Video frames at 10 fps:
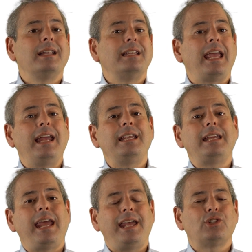the
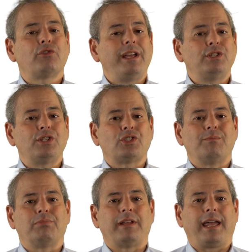ADA transition
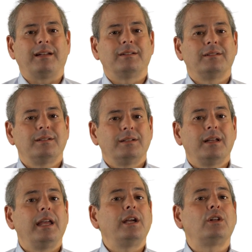plan.
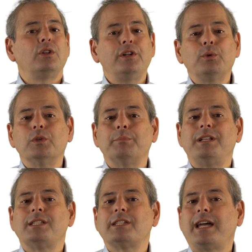Included will be
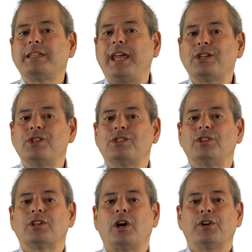the citations to
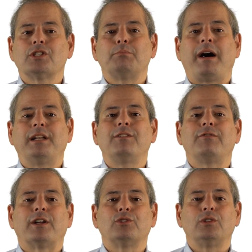the corresponding
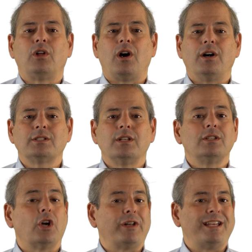federal laws,
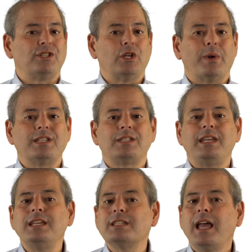known as
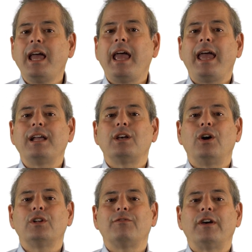USCs, and
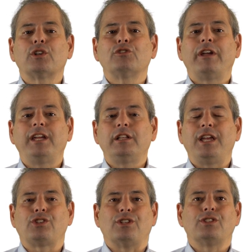Code of Federal
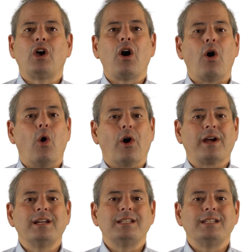Regulations, or